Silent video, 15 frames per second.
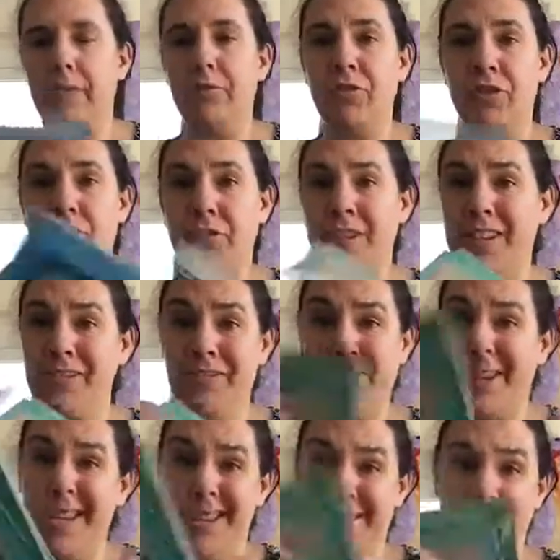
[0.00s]
Just these
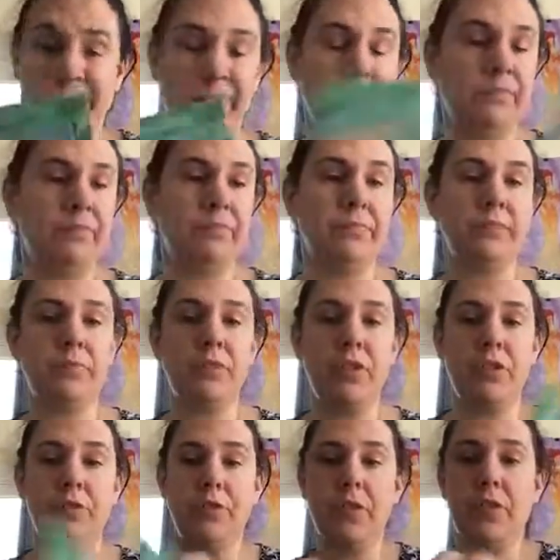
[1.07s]
3.
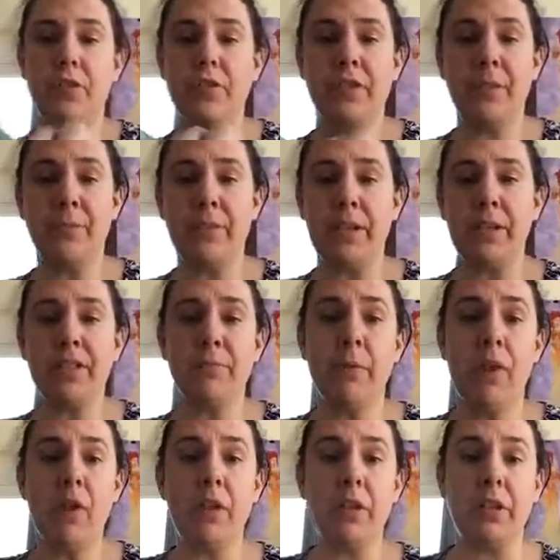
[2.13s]
Just for something
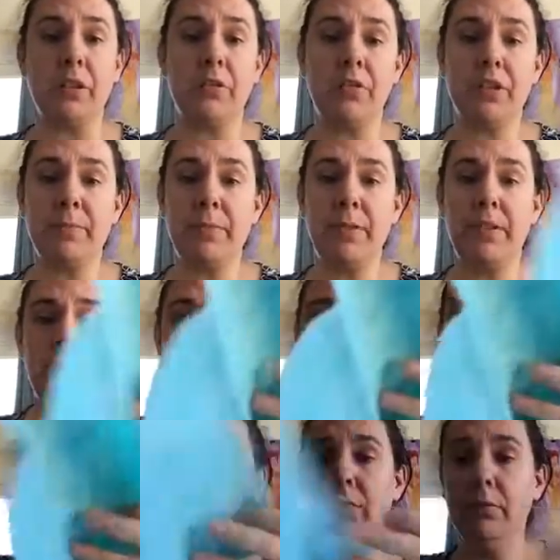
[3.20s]
small and Christmassy
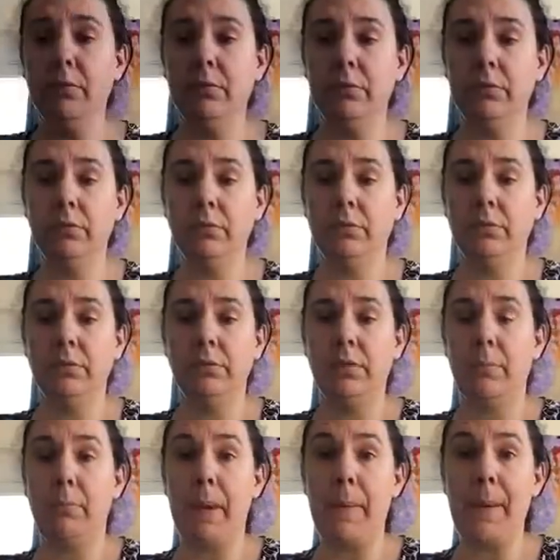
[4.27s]
to do.
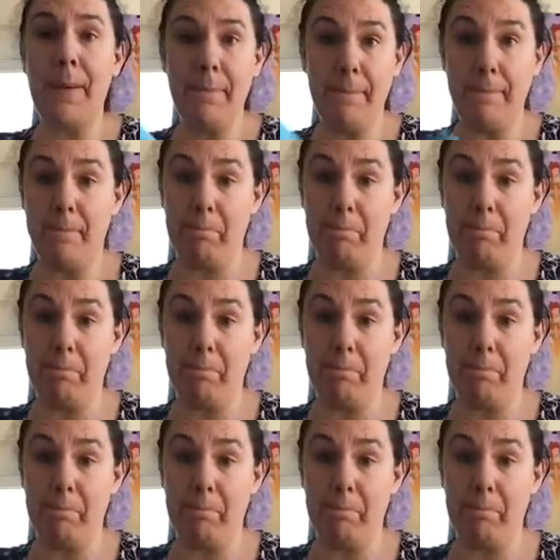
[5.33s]
Maybe.